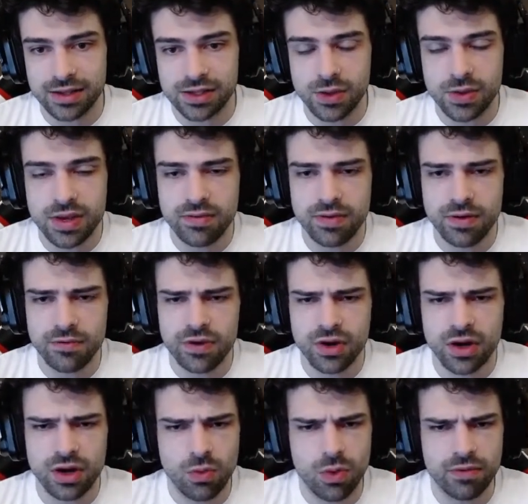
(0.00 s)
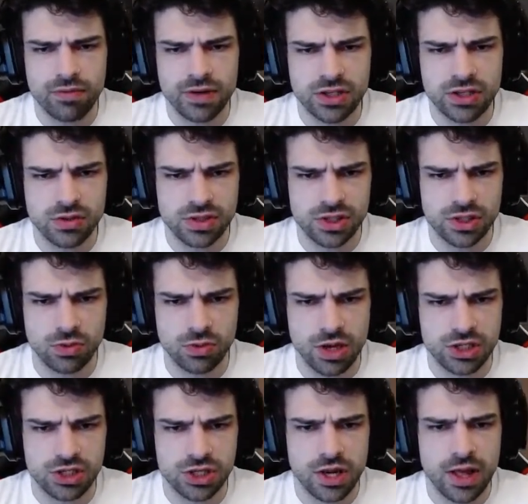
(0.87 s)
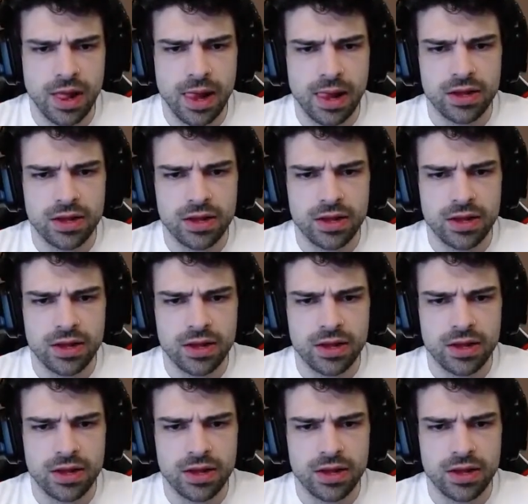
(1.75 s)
So even if you're in a 1v2 situation,